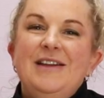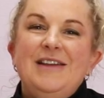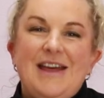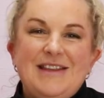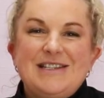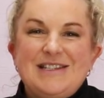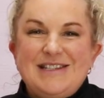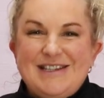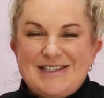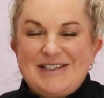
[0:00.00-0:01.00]
Now this is
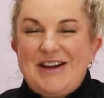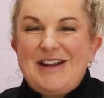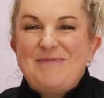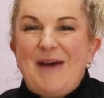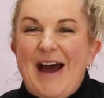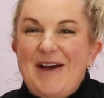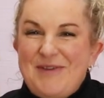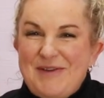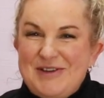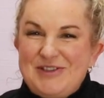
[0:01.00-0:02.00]
the exciting part
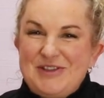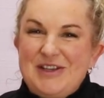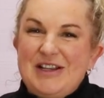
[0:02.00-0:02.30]
where we do the